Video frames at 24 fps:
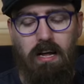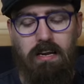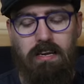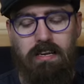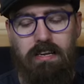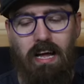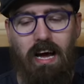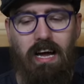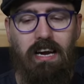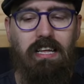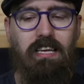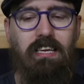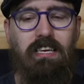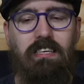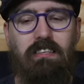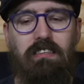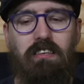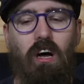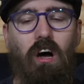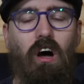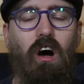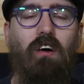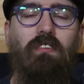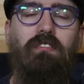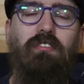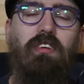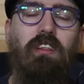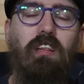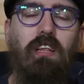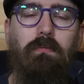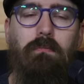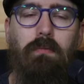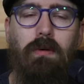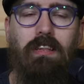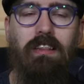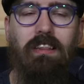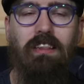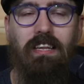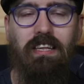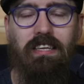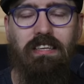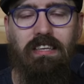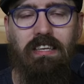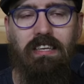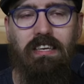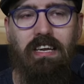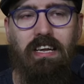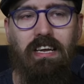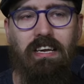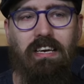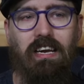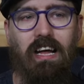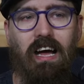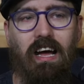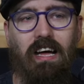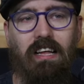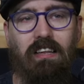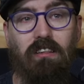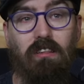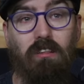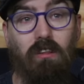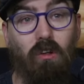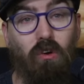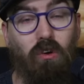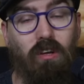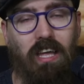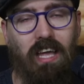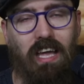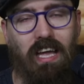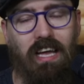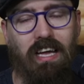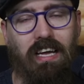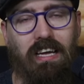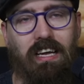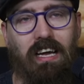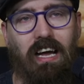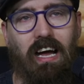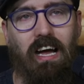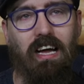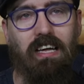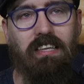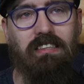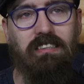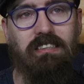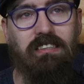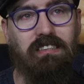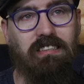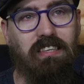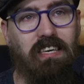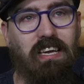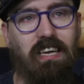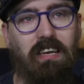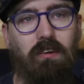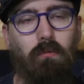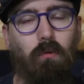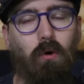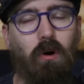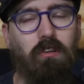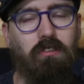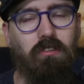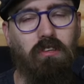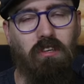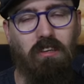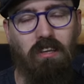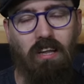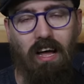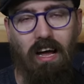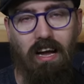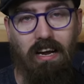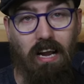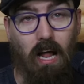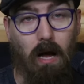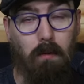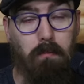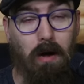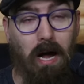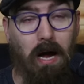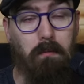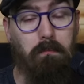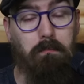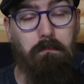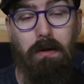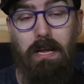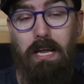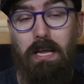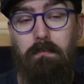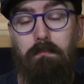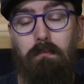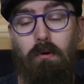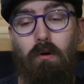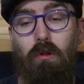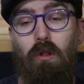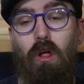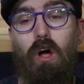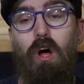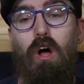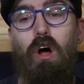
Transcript: Danny's obviously been listening and looking and seeing what's online about people